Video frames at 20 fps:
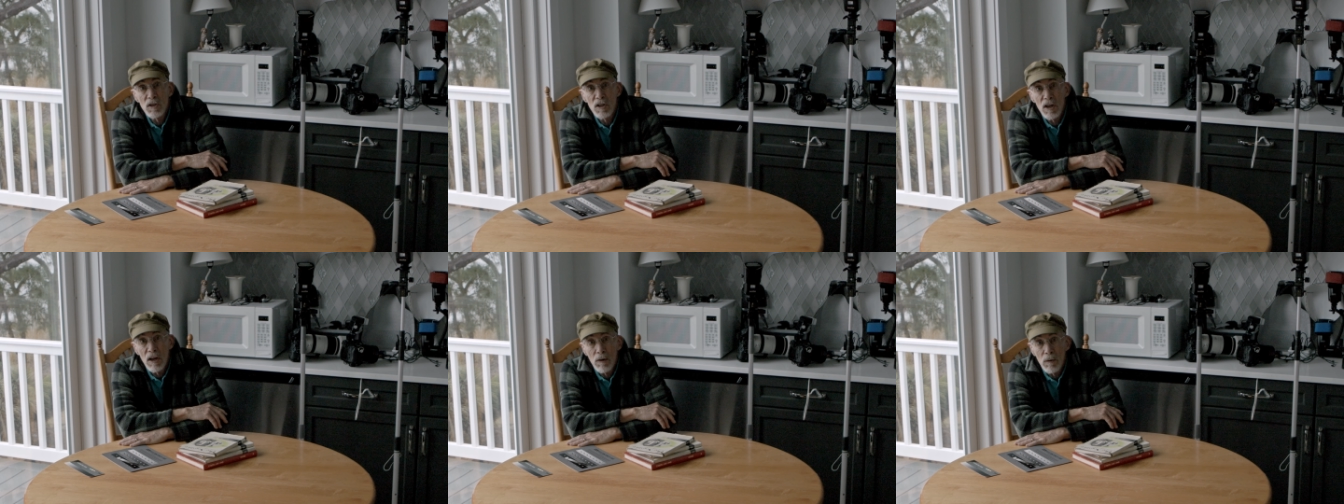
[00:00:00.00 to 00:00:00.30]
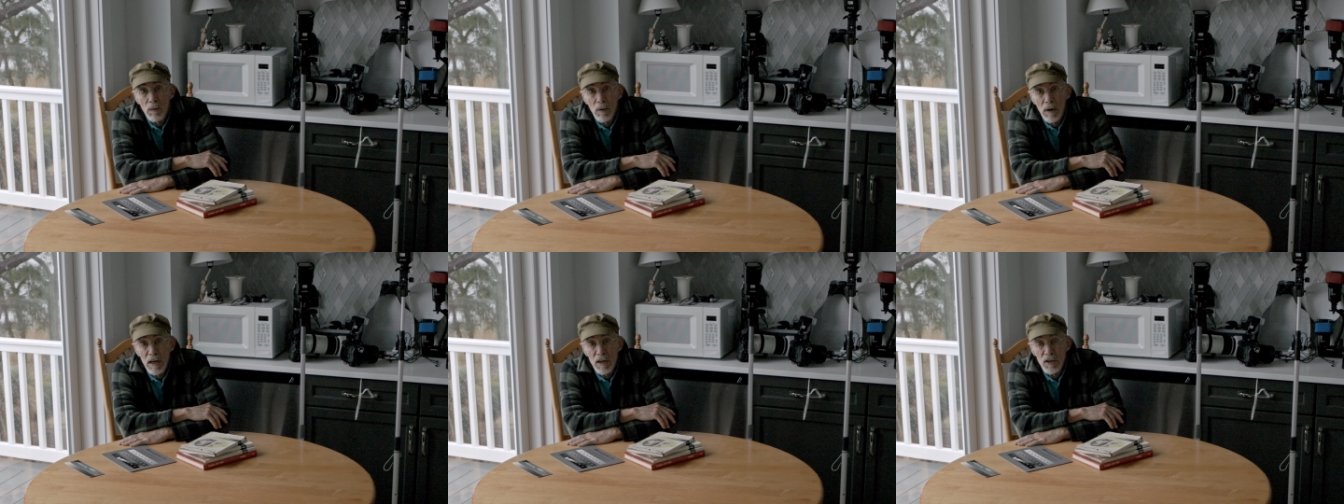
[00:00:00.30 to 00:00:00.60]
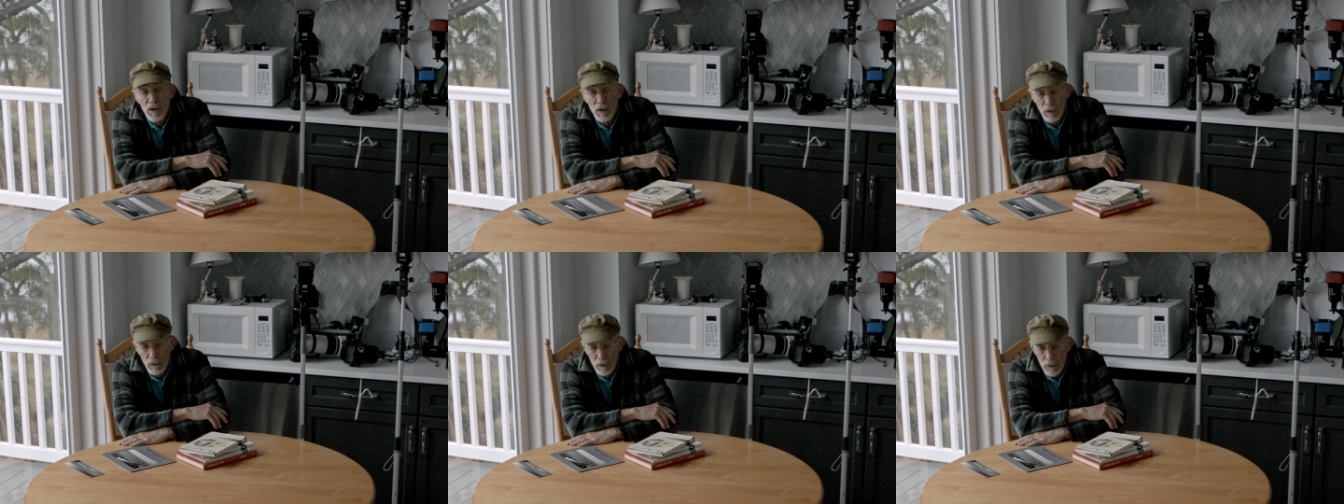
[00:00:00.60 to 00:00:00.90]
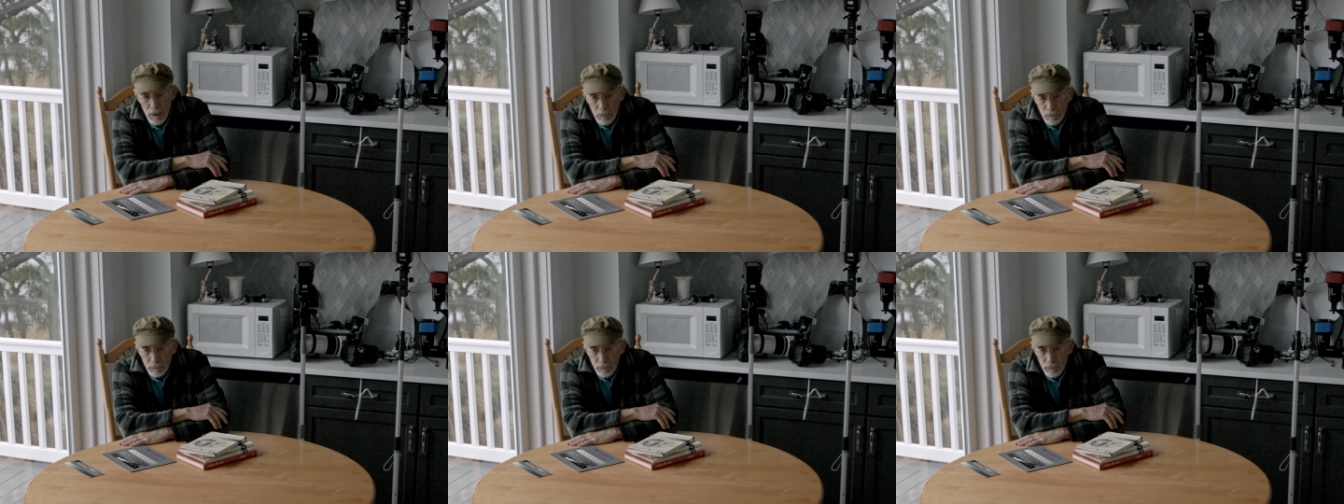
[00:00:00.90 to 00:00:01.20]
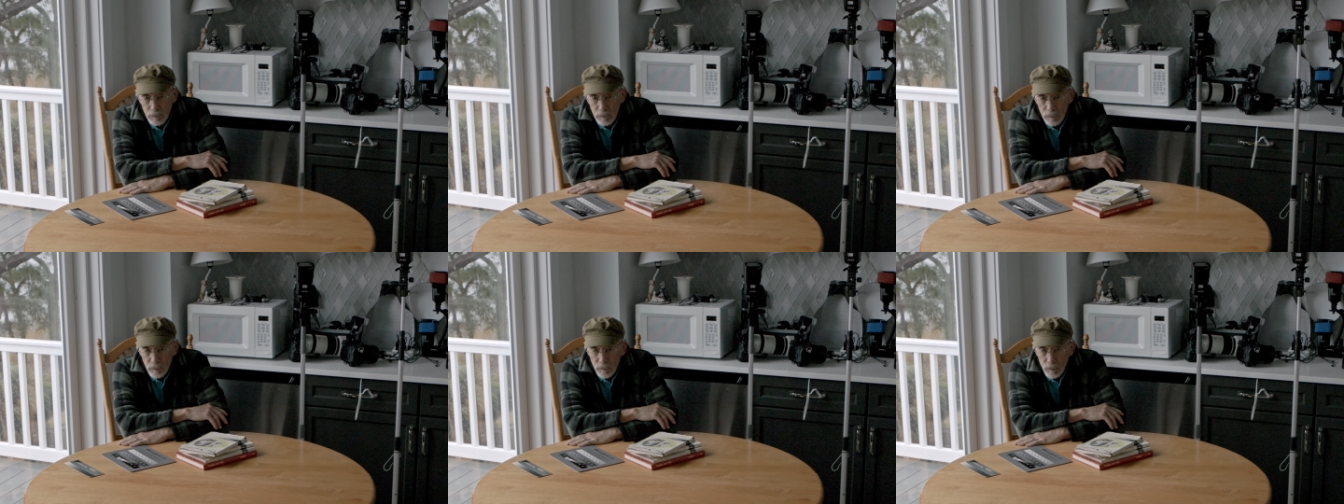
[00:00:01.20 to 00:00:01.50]
generations.
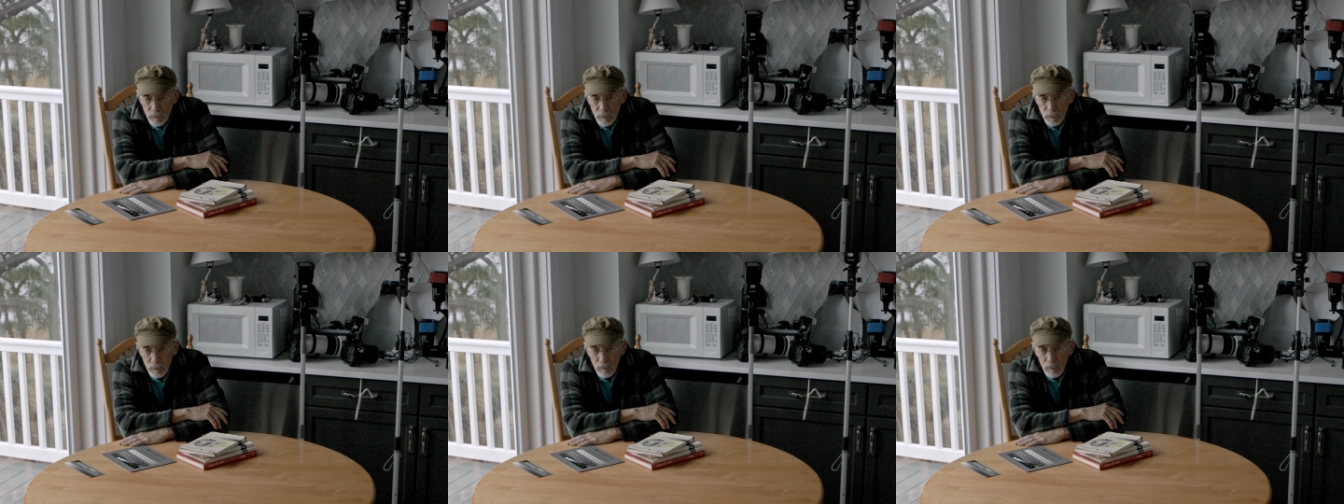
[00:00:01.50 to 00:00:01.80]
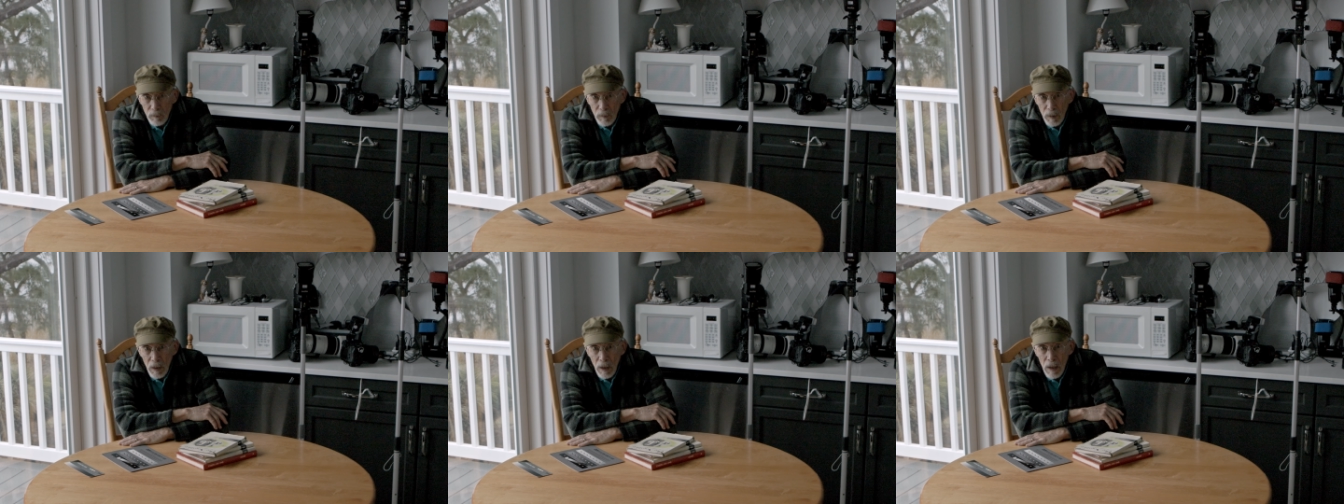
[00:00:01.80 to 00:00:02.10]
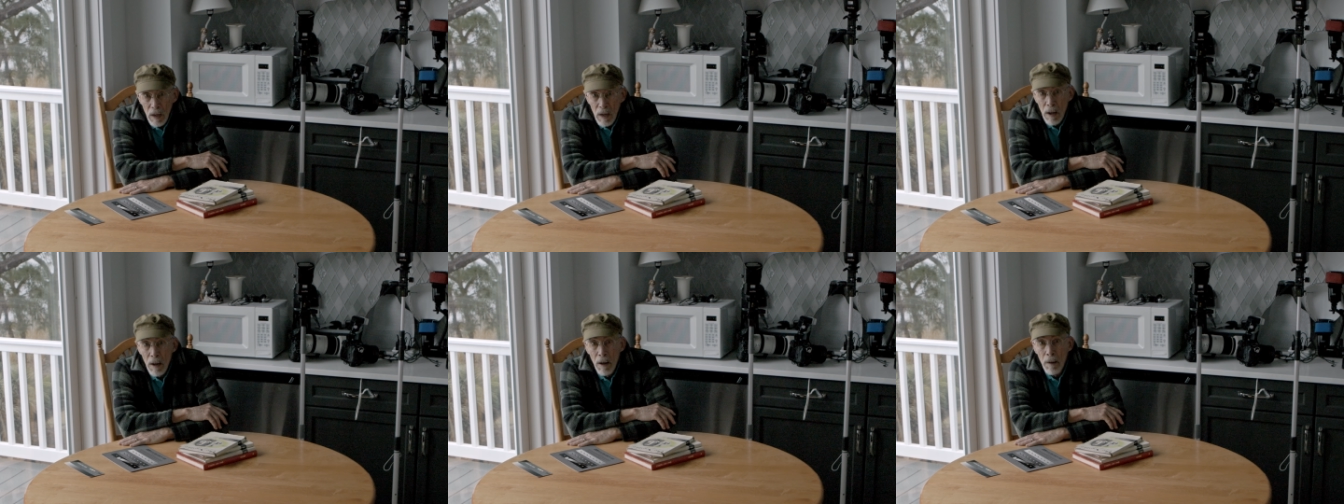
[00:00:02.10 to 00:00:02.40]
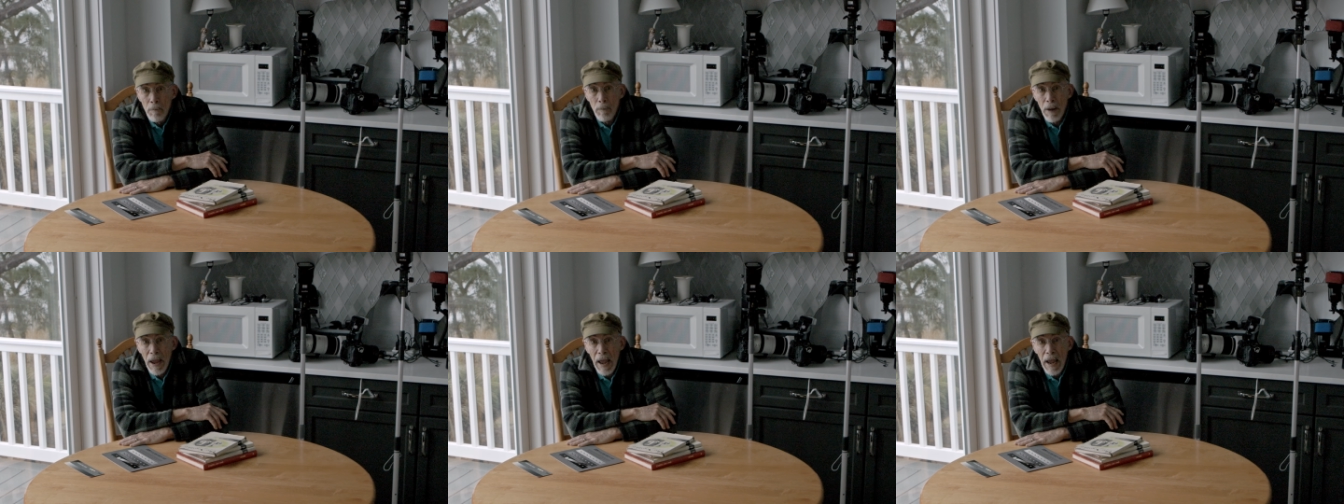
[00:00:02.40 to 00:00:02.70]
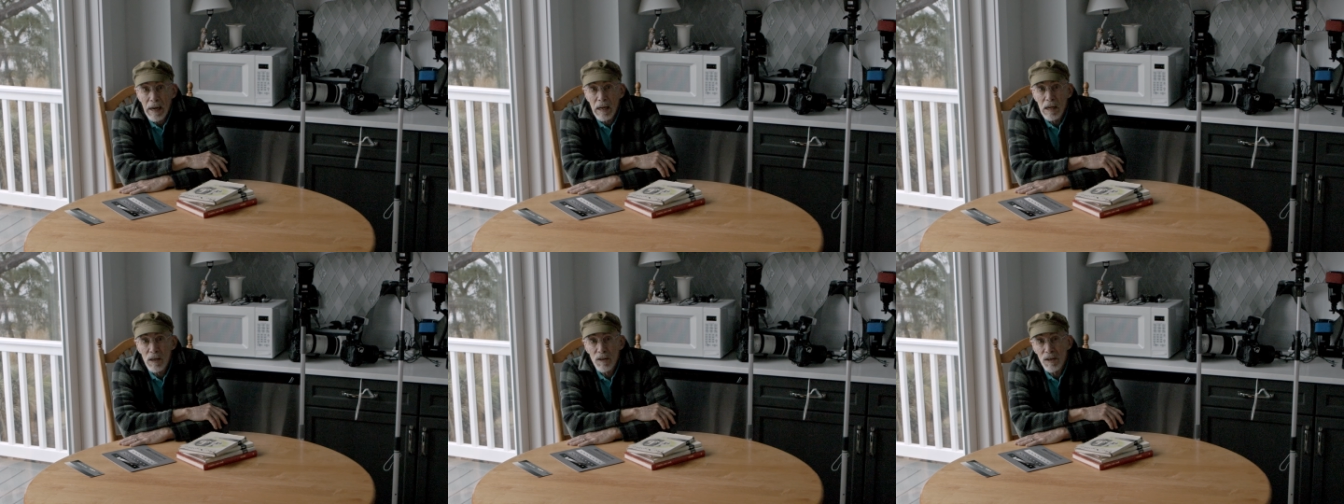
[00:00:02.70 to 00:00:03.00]

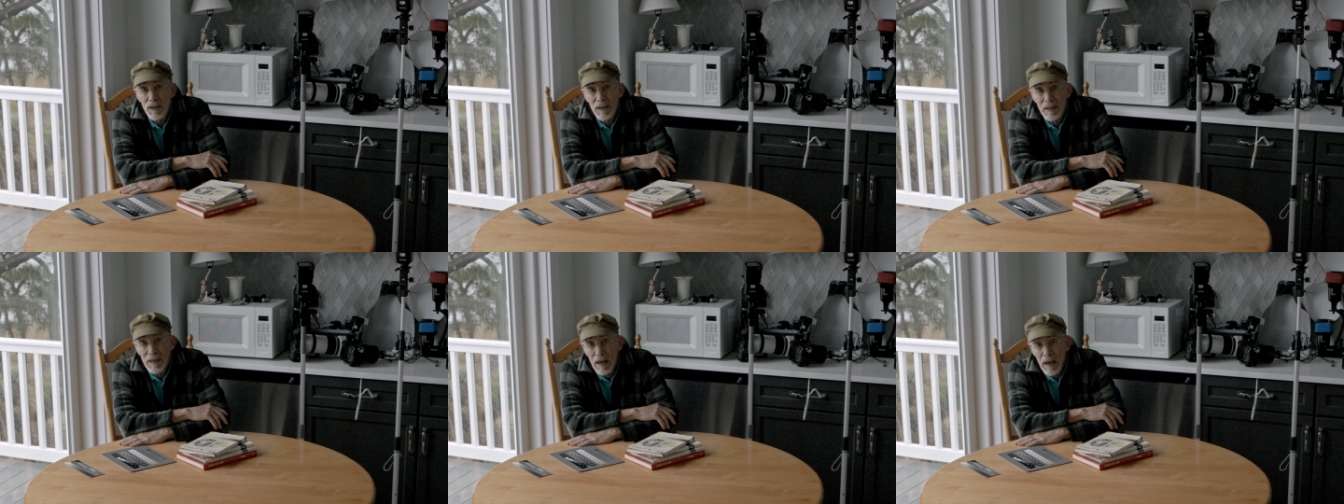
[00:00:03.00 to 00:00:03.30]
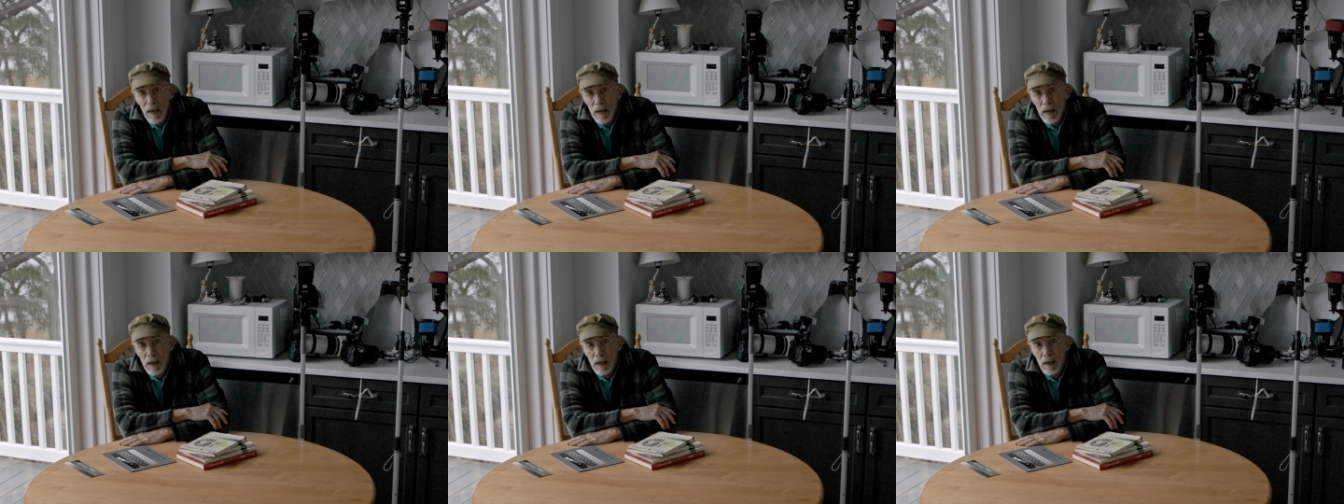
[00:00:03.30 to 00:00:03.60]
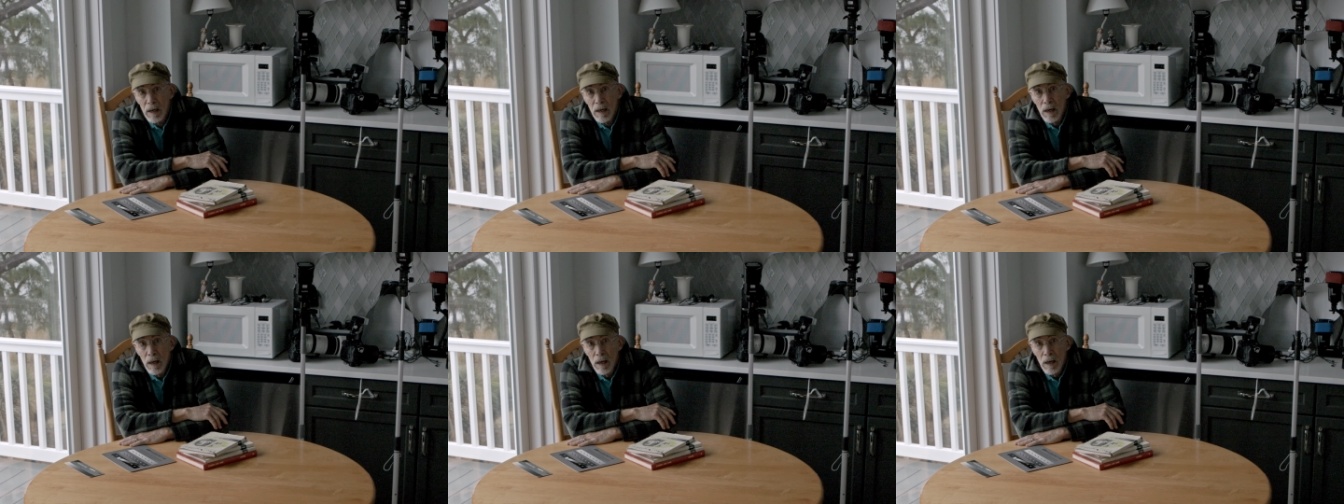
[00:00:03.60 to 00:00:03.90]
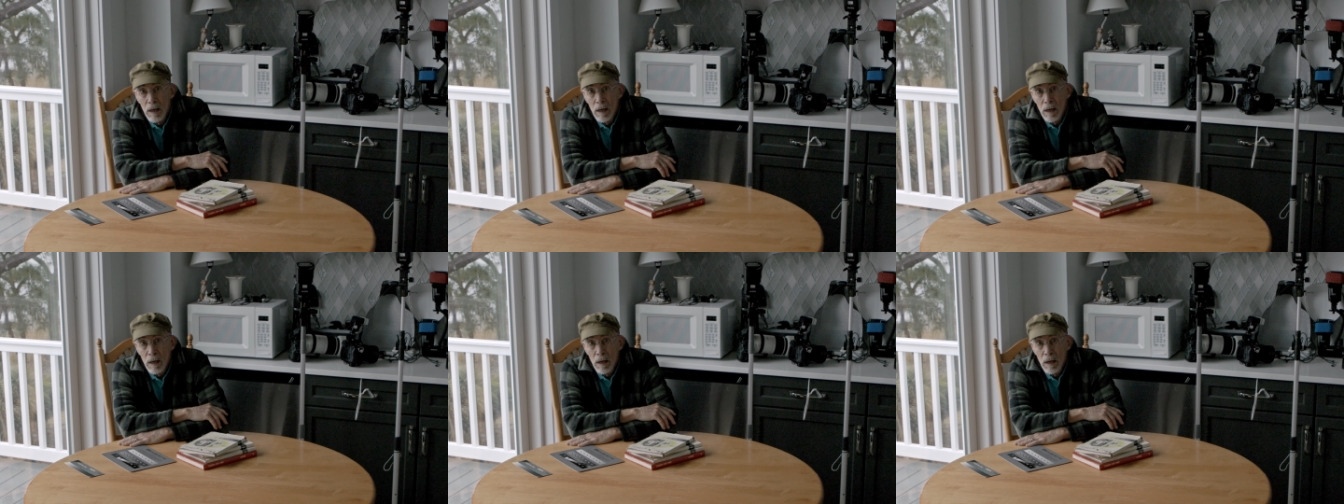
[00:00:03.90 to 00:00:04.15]
Back in the day